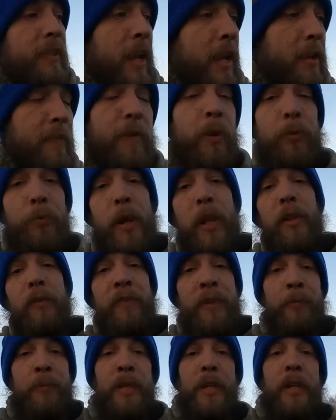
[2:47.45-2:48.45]
kind of
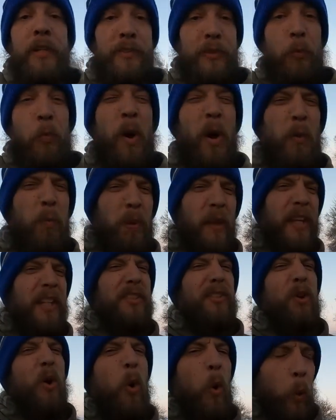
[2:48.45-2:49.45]
irrelevant because a
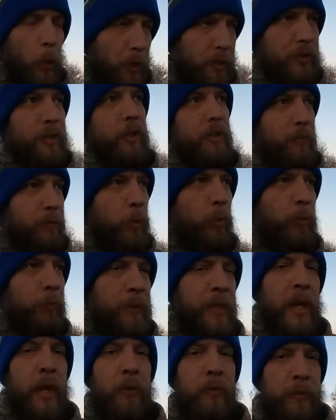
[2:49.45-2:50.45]
well-placed horse could have pulled
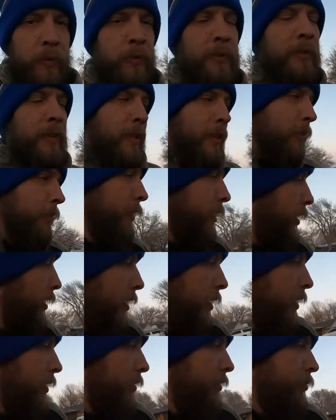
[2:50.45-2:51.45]
me out, you know?
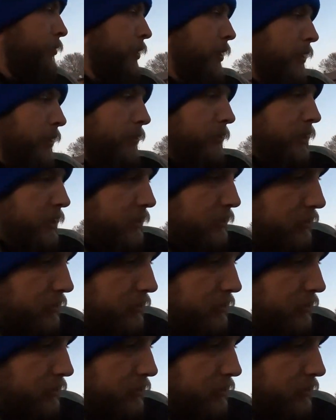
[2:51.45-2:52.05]
The truck, one of